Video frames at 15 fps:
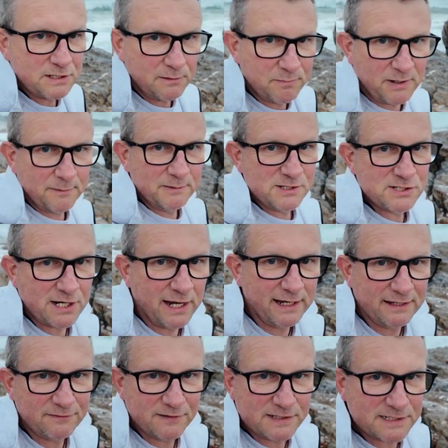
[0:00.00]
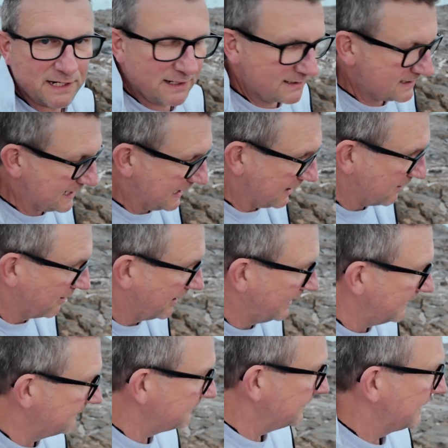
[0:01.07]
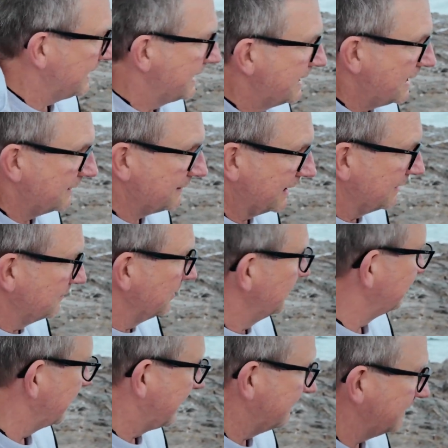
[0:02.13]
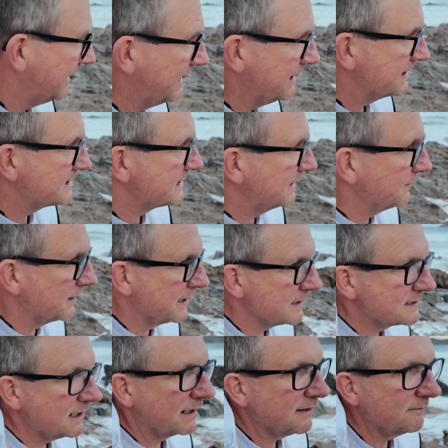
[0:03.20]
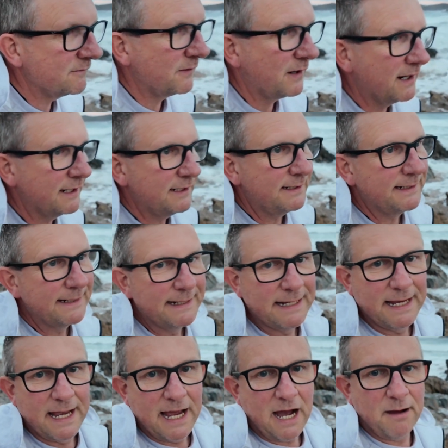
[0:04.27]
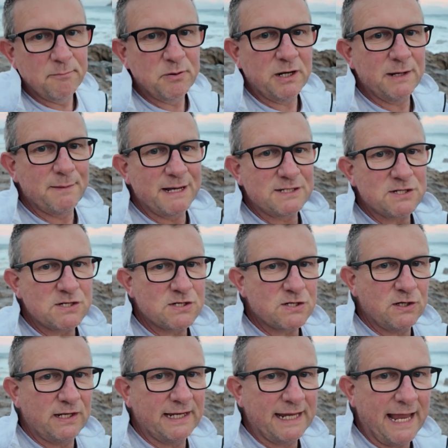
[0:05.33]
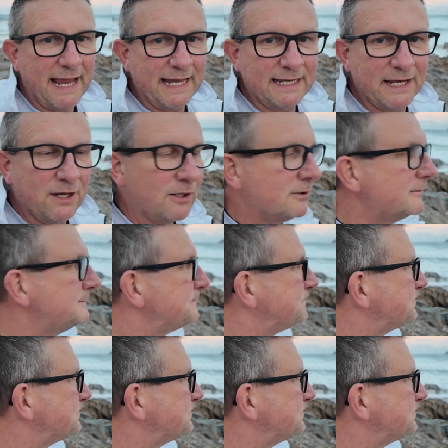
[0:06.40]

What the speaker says: I'll probably show you if it turns out all right. I'm going to move over here and see what else I can find. I'm pretty much just shooting handheld.